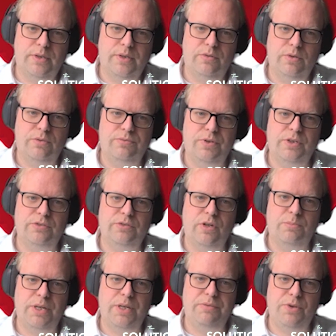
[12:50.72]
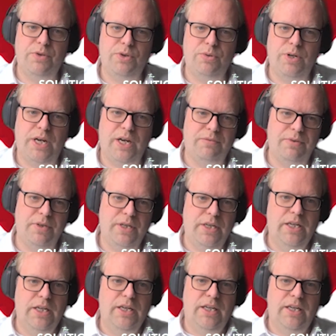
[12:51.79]
So, for example, if you have
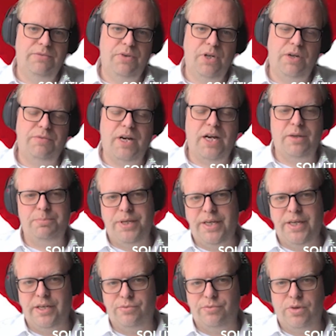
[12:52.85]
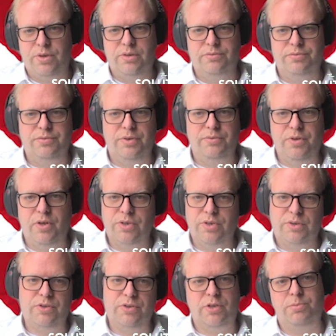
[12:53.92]
IP as if you look
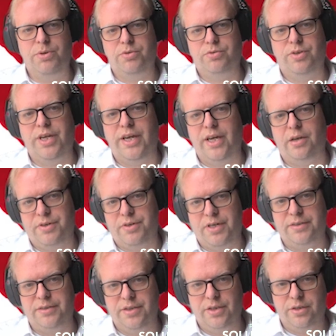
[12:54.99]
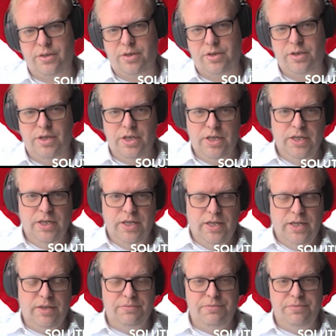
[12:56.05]
at, for example, using AI for ITDR,
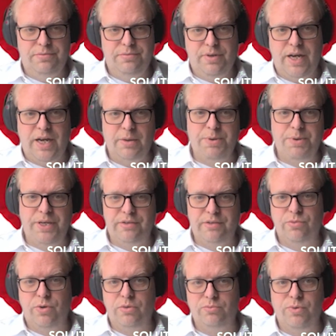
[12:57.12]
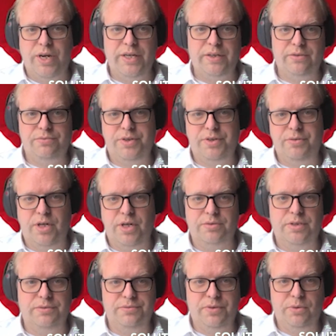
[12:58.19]
if IP is one way to figure
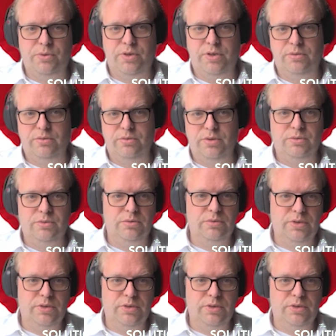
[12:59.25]
out if you're